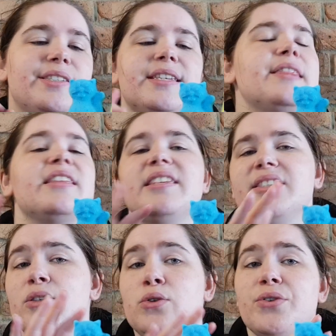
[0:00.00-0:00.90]
has said that
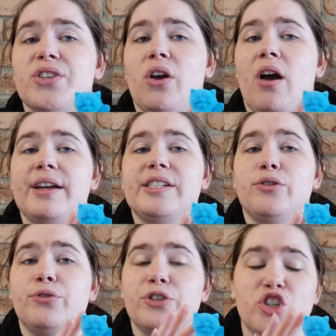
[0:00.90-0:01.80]
this is also
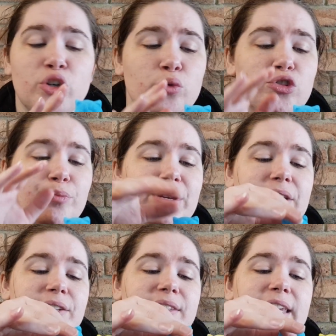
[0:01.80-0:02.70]
ideal for children
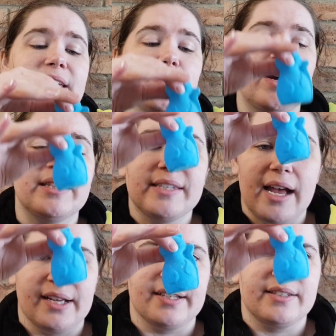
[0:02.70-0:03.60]
because these ones
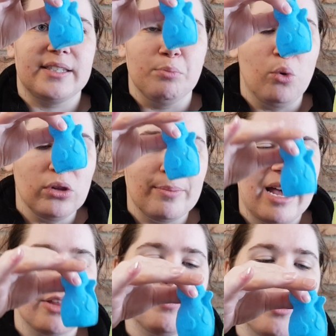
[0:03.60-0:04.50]
are smaller
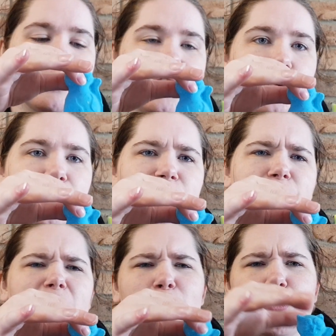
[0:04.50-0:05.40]
bath bombs and
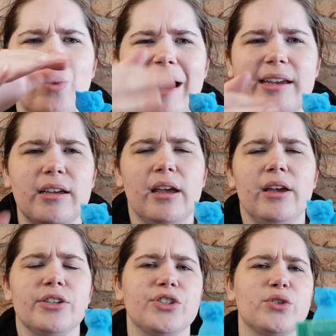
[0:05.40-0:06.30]
also a good way
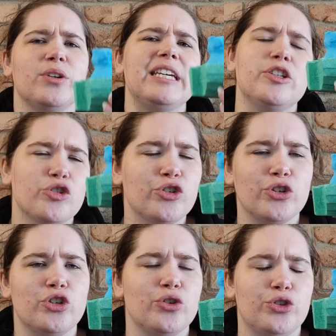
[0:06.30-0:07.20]
to sort of
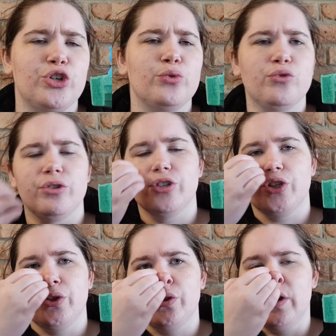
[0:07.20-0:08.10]
introduce your children
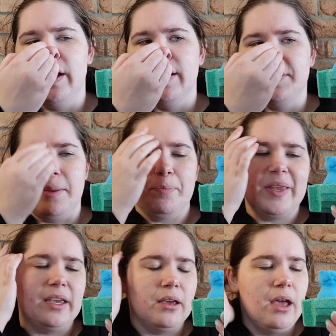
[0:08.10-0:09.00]
to
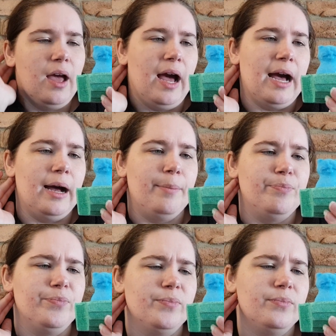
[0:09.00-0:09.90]
something
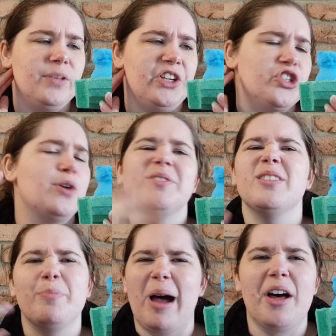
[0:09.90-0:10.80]
um, in terms
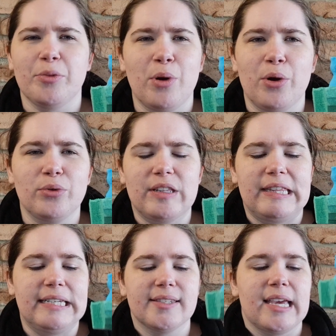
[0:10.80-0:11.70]
of the bath world and
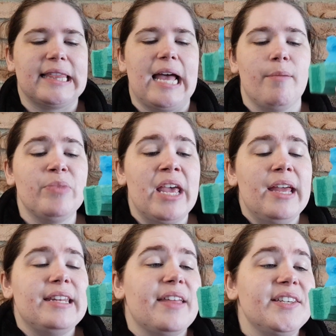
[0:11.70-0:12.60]
things like that.
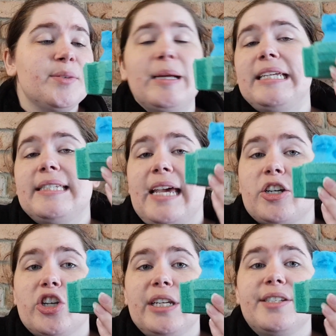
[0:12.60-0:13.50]
Now, this one is
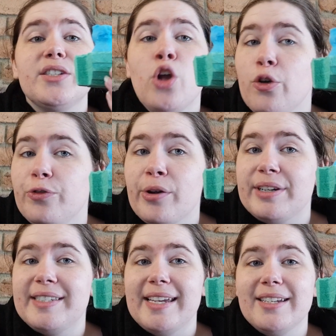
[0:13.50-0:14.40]
actually snow
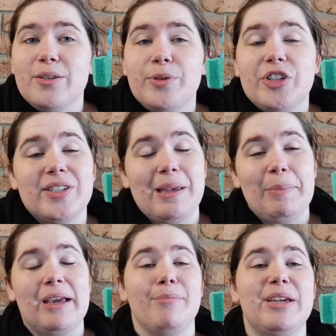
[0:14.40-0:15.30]
fairy scented, which is
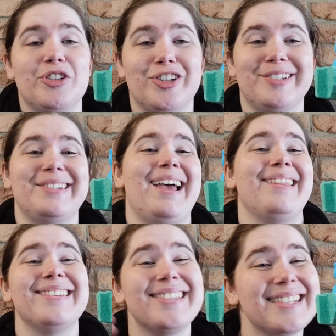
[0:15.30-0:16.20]
something I mentioned
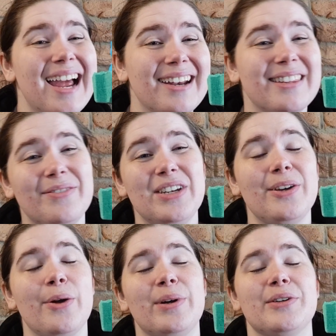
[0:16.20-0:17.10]
at the start of the
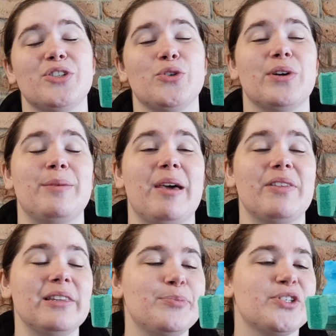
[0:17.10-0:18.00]
video when I was talking about the
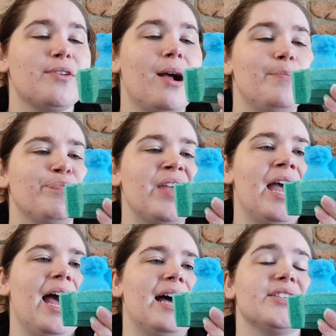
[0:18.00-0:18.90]
lip scrub.
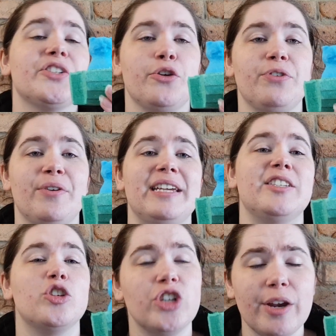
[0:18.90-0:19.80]
Uh, snow fairy
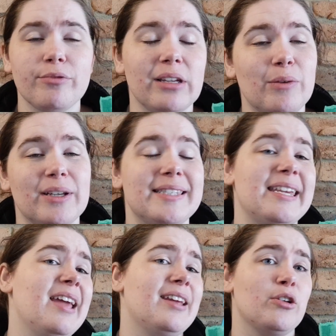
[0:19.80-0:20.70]
is generally, once
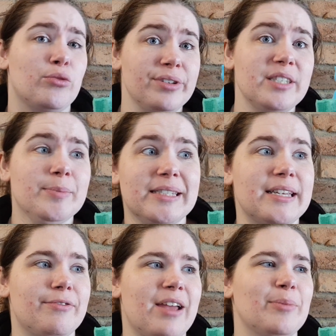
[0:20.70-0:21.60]
again, a Christmas
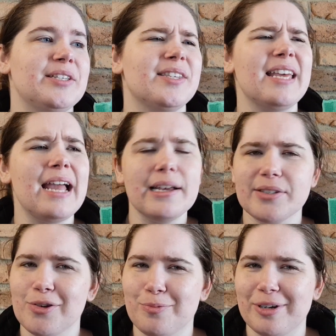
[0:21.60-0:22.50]
scent family. So they are
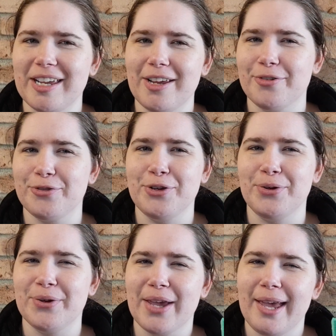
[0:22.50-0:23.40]
sort of bringing a
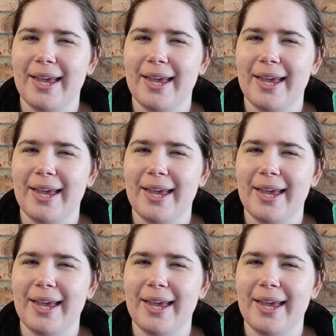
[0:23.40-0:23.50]
few